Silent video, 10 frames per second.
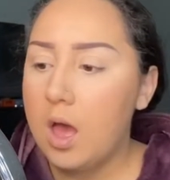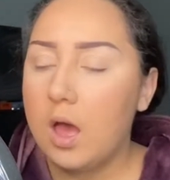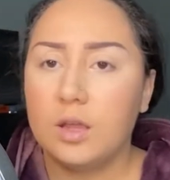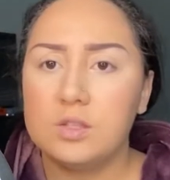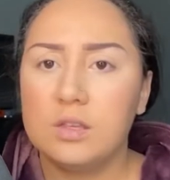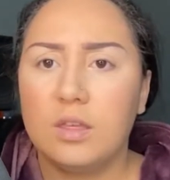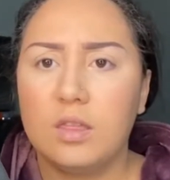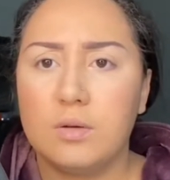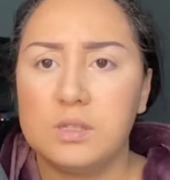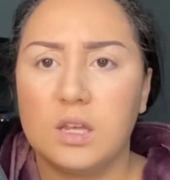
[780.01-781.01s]
I used to think
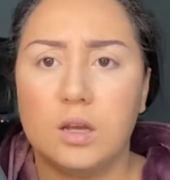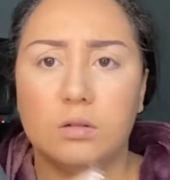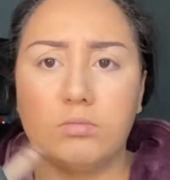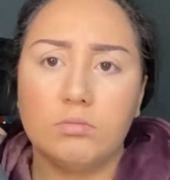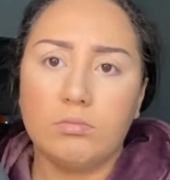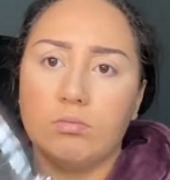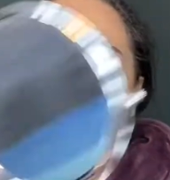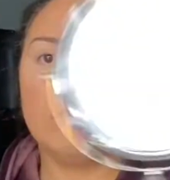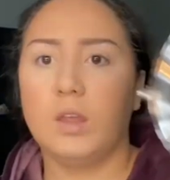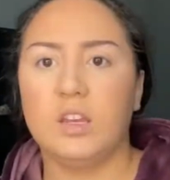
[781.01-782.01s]
that was like
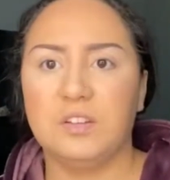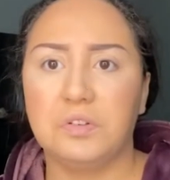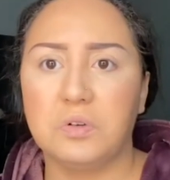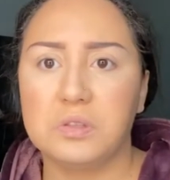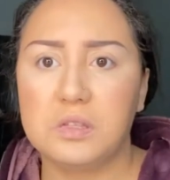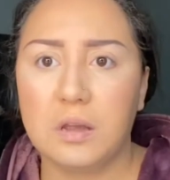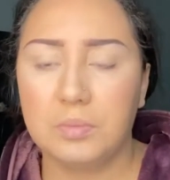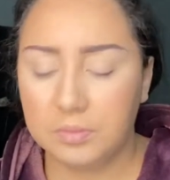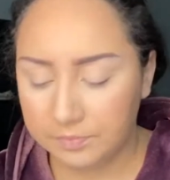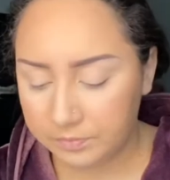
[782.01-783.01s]
a difficult step,
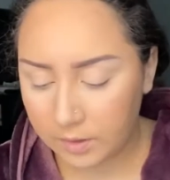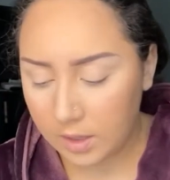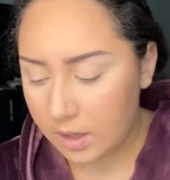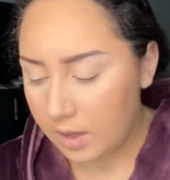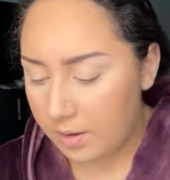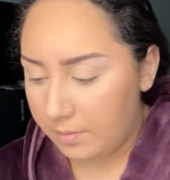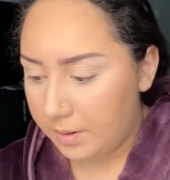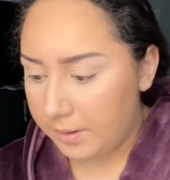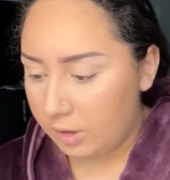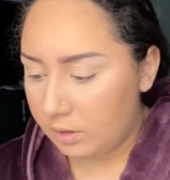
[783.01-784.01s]
but apparently